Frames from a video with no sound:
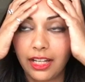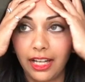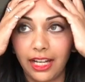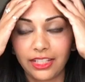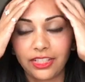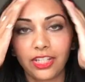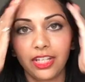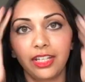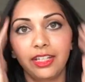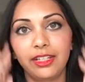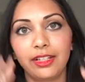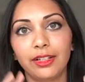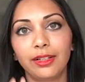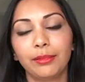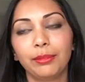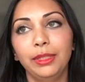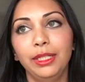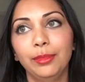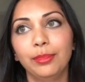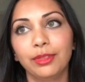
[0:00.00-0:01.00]
actually, I
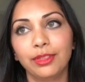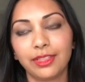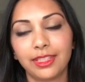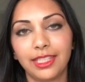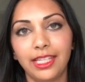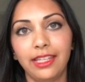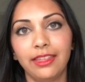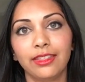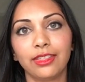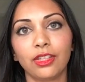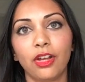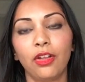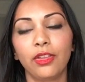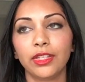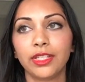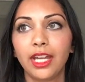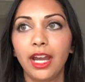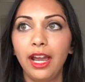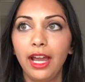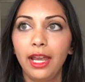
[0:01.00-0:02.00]
hear people say this all
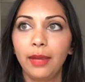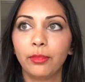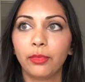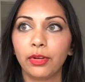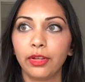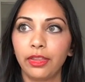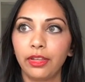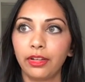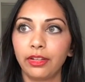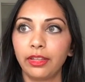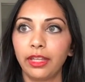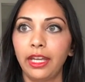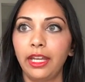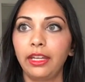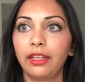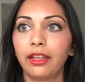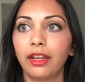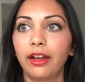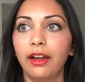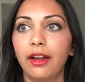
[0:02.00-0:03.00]
the time where they're
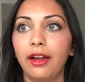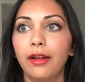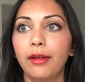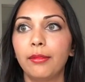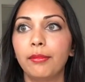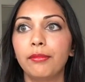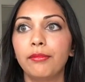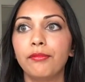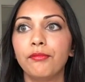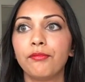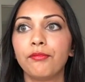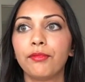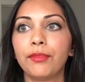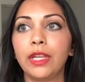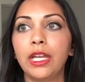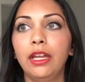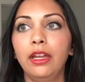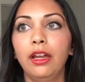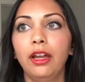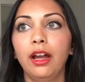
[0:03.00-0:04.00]
like,
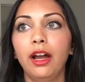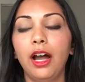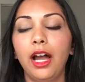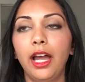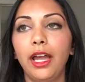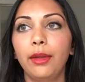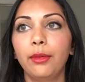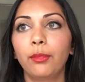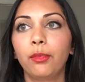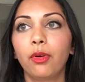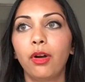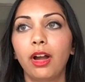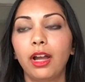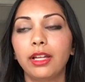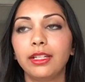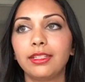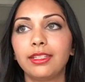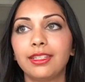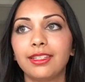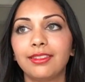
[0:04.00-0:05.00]
I
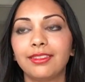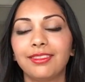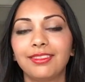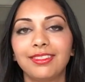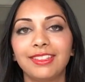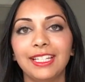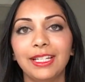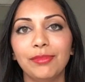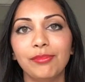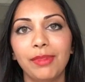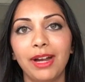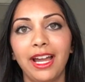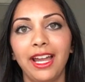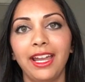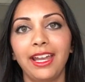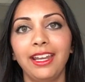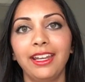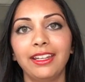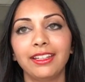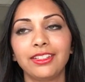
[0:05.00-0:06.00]
want
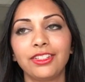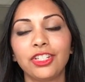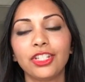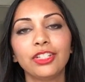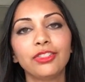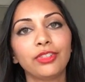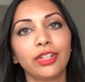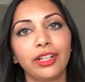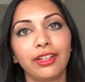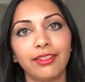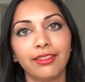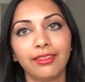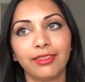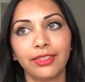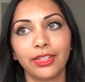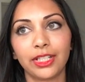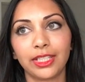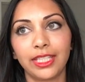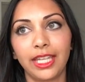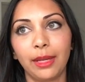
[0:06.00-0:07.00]
my children,
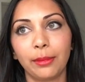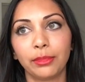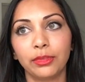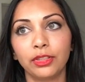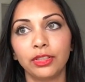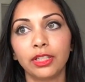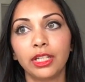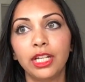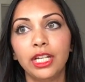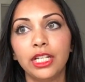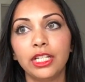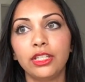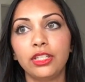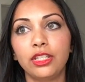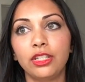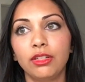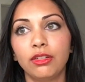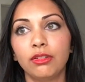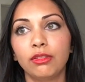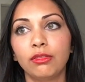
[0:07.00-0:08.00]
for example,
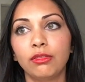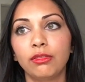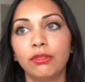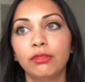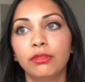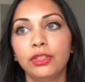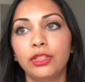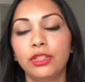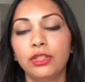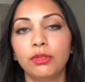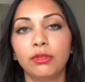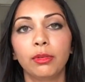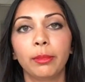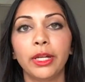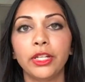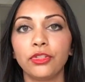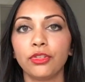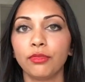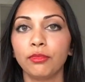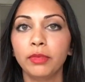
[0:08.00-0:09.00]
to do a
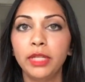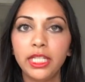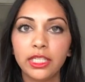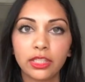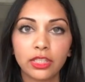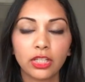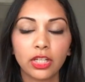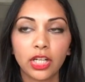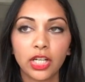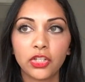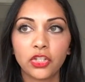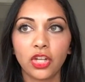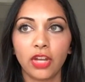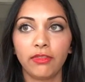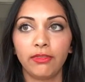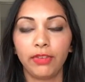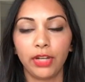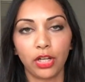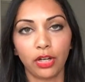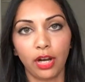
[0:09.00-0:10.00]
bunch of research
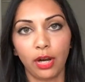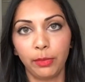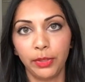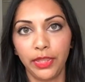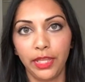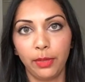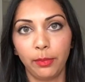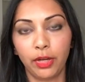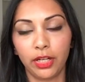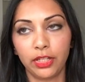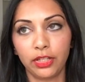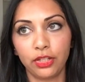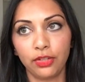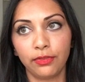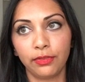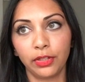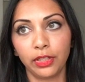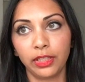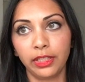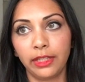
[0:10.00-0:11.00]
and figure out what they want to do
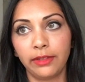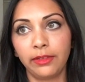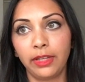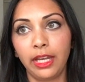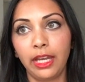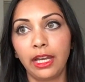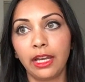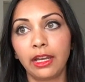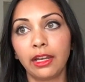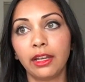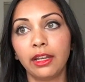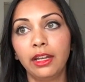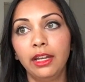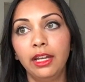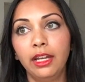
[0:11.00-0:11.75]
for a living